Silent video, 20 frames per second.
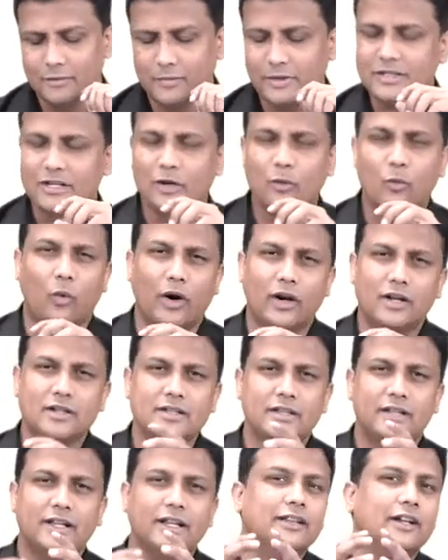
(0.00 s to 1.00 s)
But sir what
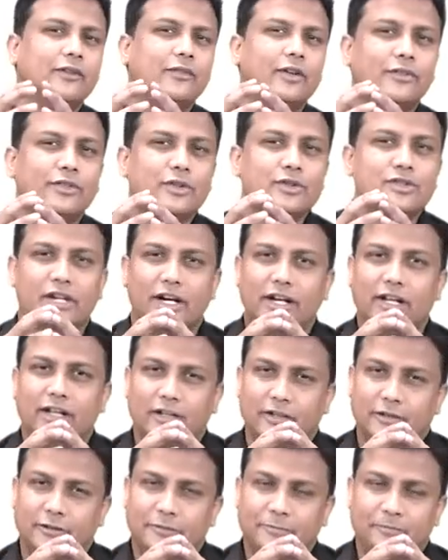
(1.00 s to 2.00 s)
is the thing that we have to study here?